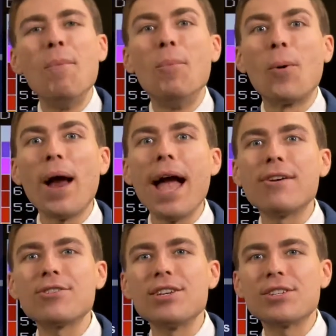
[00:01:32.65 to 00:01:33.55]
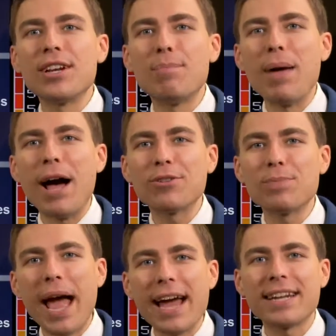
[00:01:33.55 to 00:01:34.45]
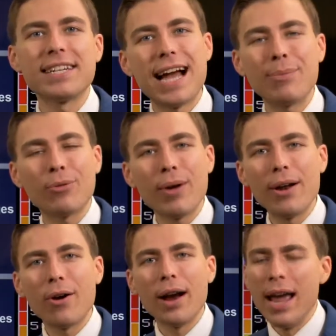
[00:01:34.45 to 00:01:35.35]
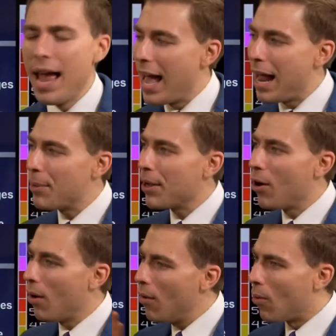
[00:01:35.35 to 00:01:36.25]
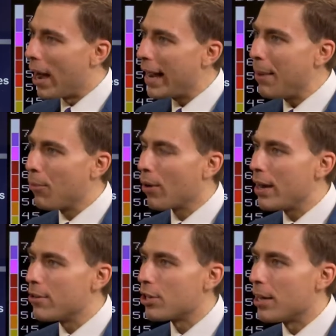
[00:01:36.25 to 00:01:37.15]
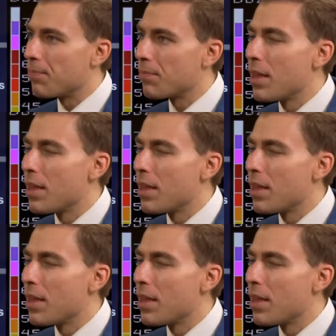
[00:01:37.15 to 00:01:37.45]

more energy is going to bounce back to the Doppler radar, and I'm going to go, oh, I got more energy.